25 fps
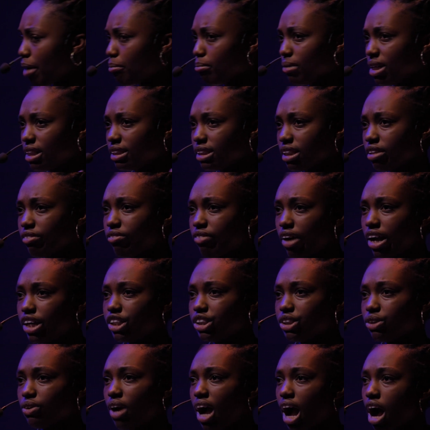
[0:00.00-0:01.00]
I must
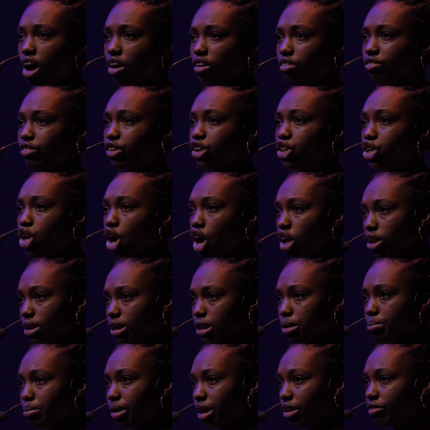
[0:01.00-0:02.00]
advise you, however,
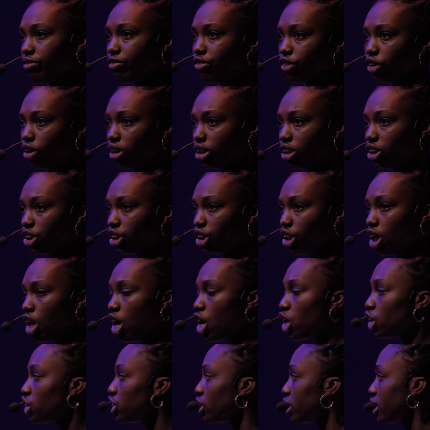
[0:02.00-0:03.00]
not to be foolish,
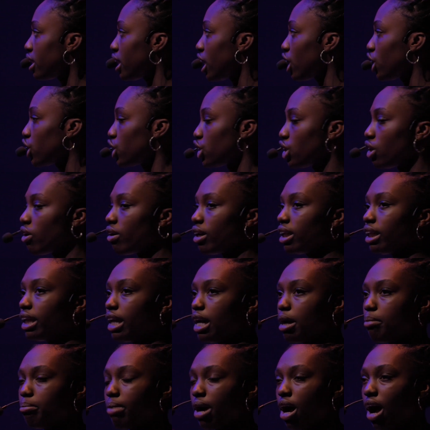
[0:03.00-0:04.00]
to think
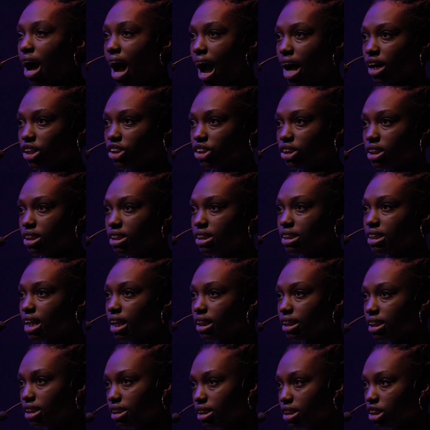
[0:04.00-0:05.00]
thoroughly about actions
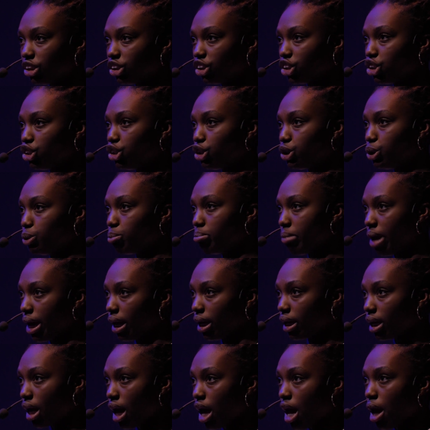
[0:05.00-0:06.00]
and decisions you
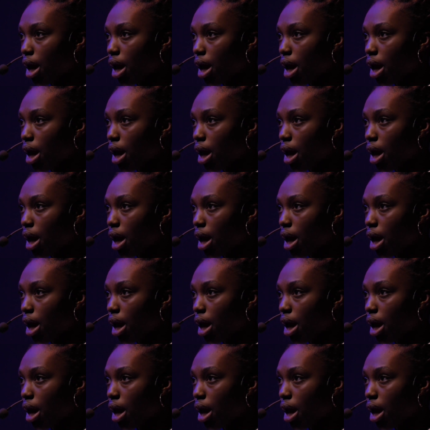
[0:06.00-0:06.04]
make.